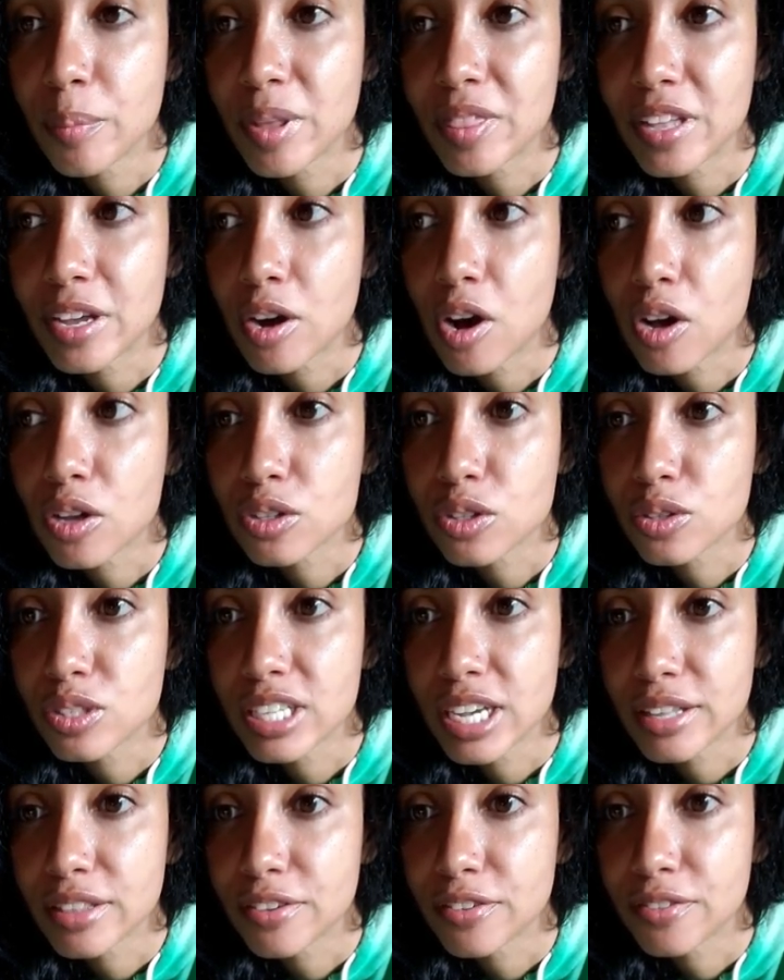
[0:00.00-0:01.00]
but they also
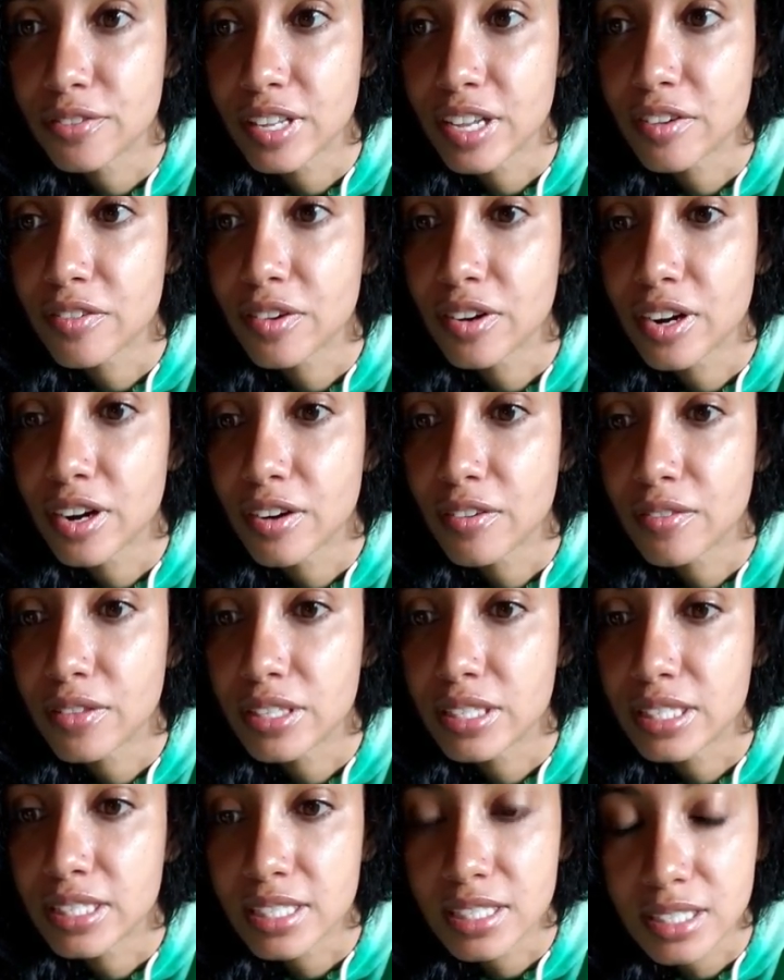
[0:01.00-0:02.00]
take the flavor of the
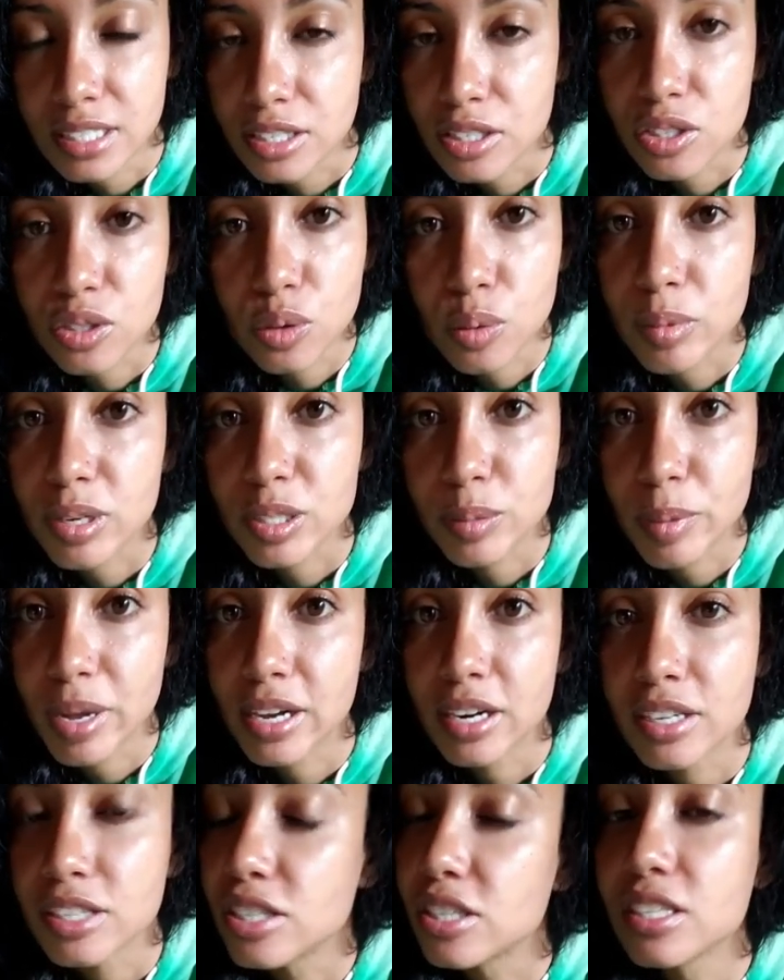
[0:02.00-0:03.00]
seasoning so much
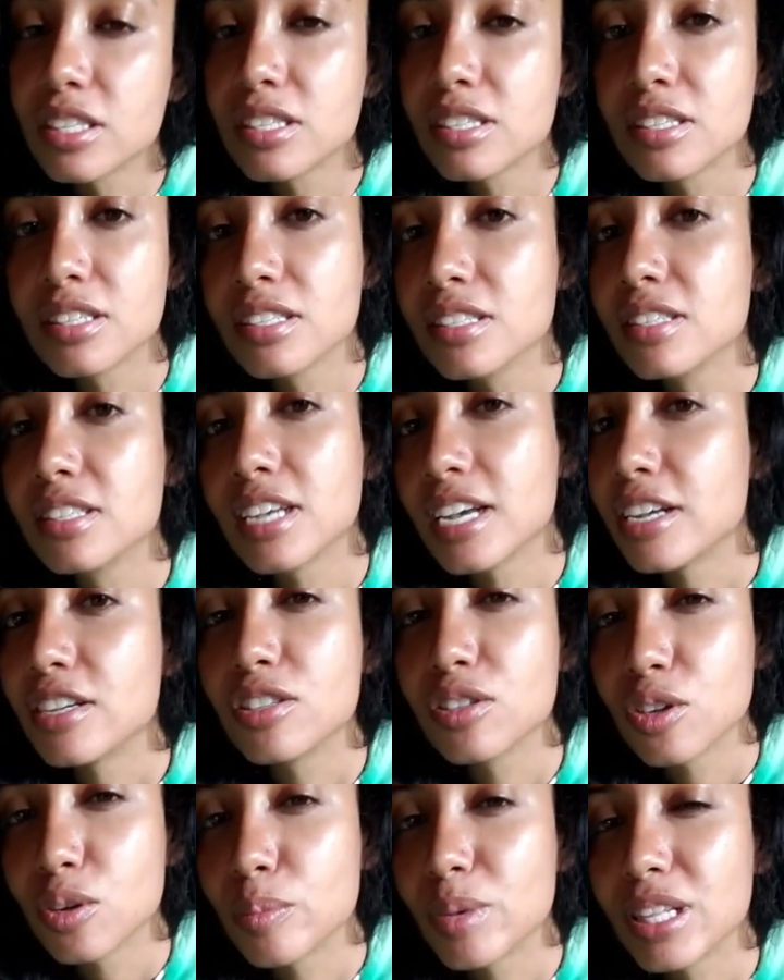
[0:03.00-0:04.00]
better. It just
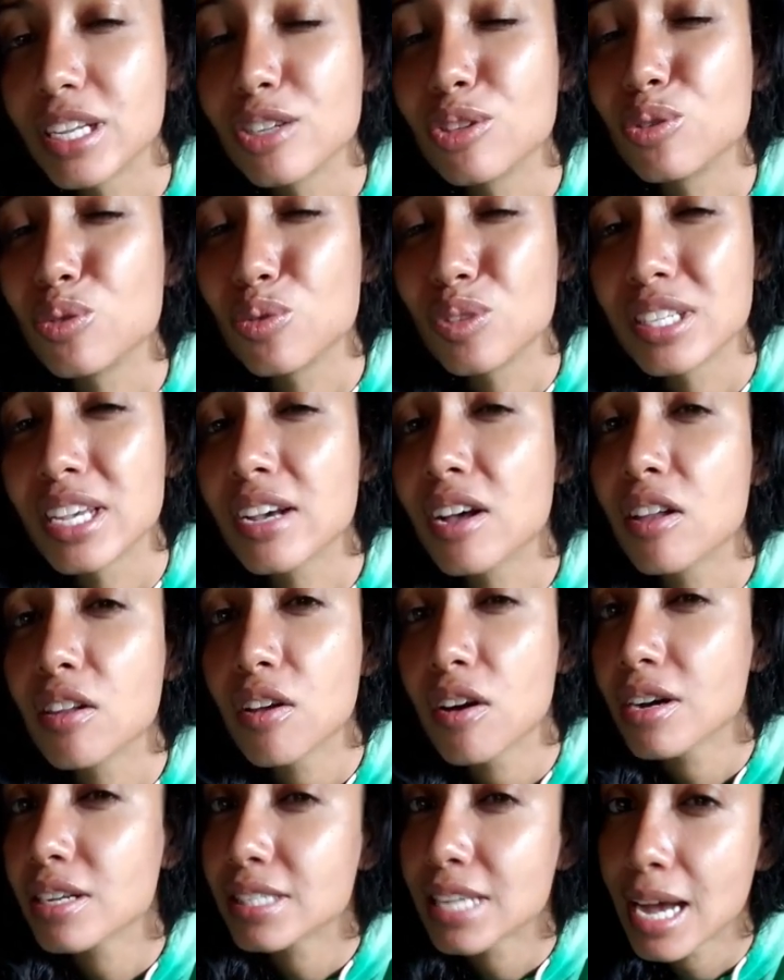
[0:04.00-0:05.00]
tastes good, but they do take a
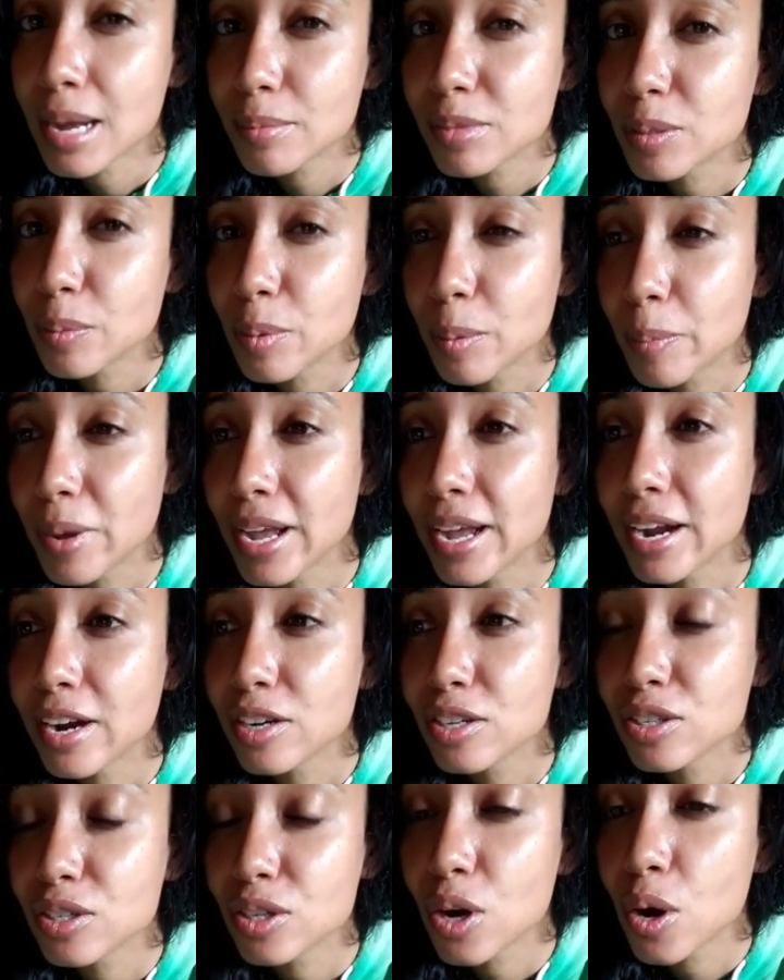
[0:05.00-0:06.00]
long time to prepare.
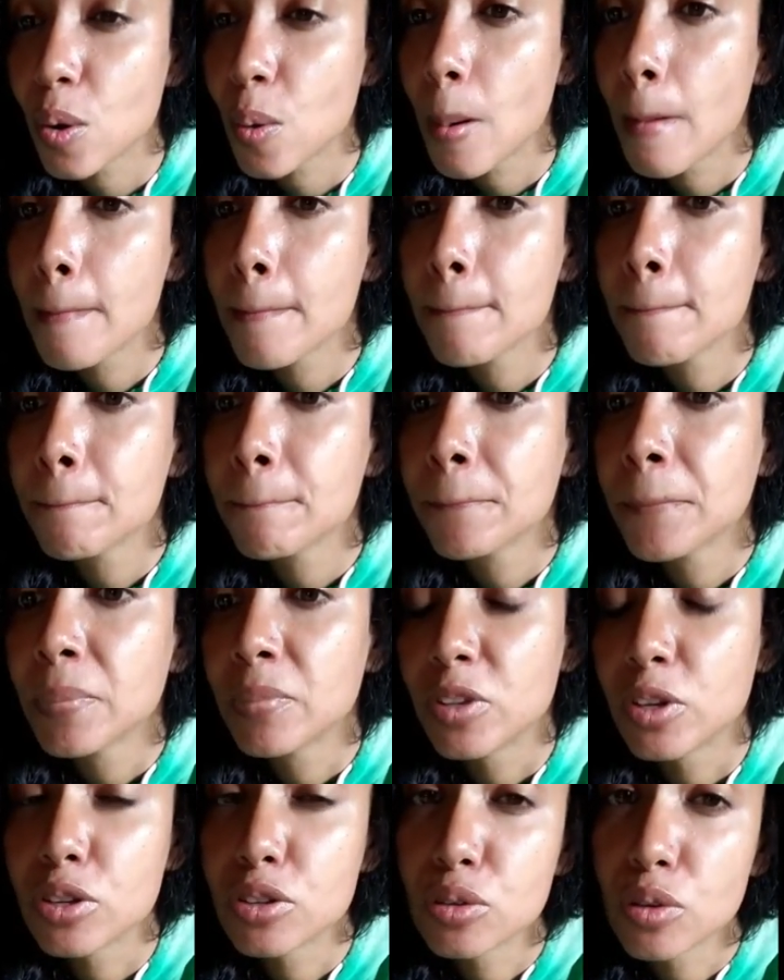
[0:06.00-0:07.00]
So
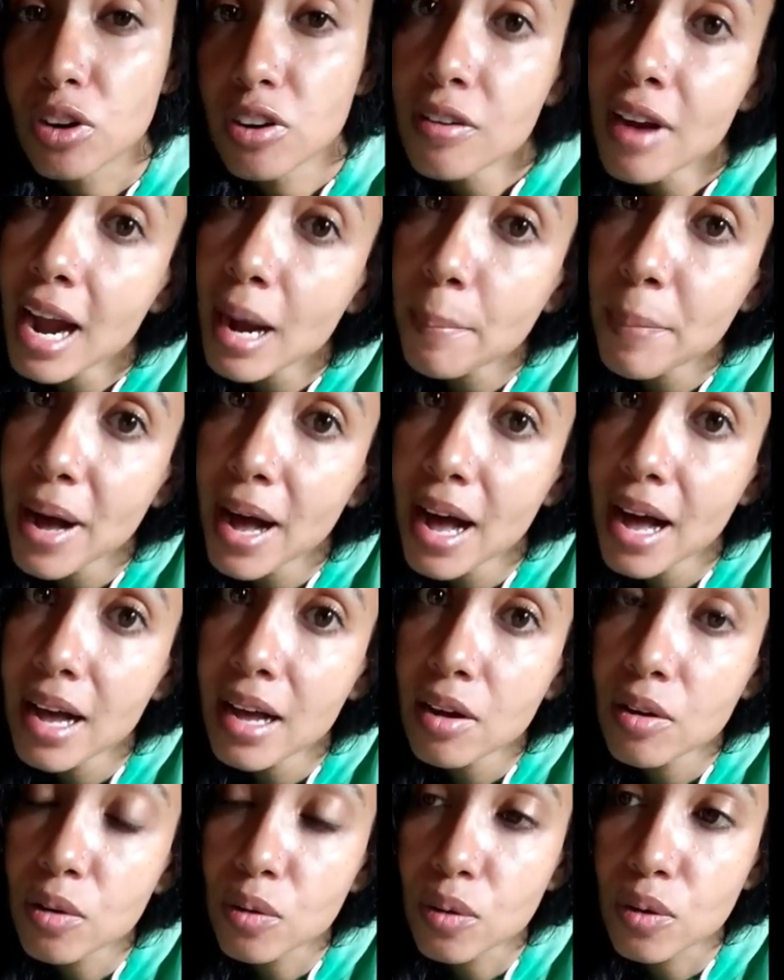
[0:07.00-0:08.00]
you can do a crock
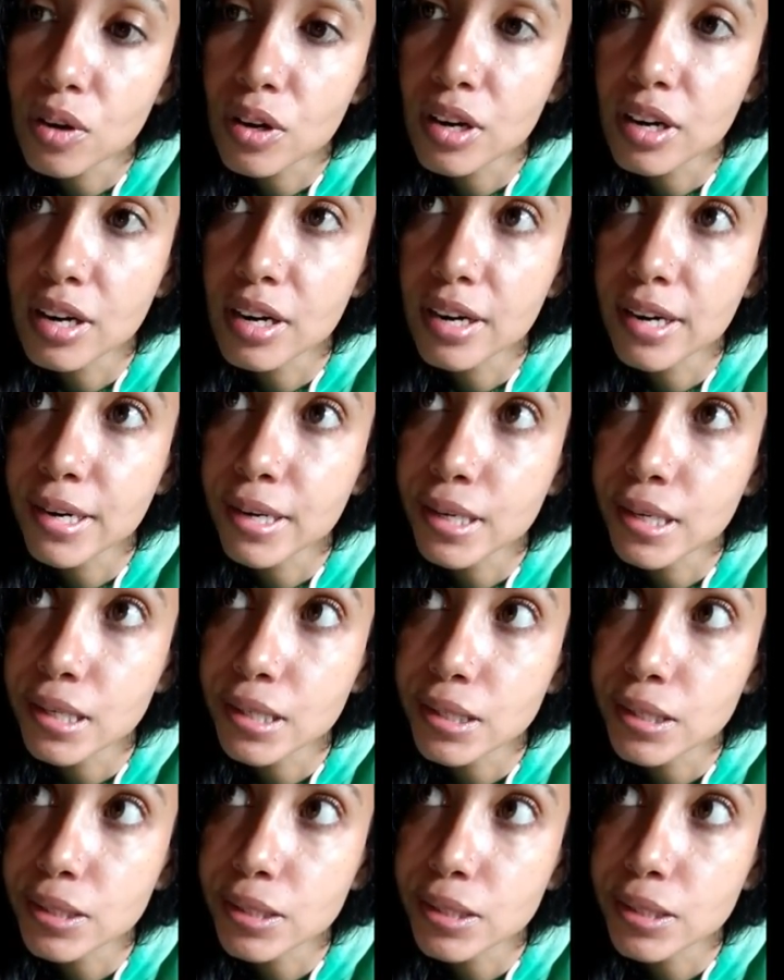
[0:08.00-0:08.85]
pot or,